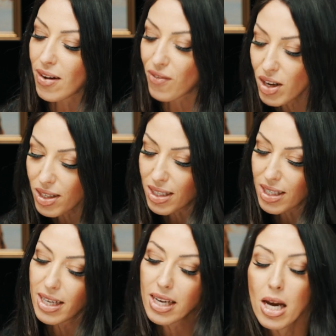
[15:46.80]

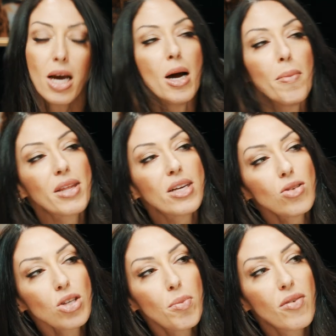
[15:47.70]
diversity, but they'd
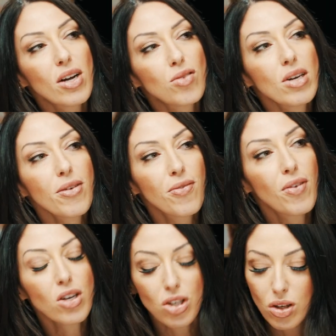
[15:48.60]
also provide really
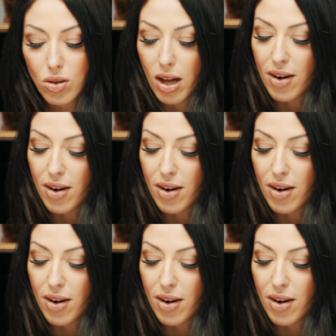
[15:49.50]
functional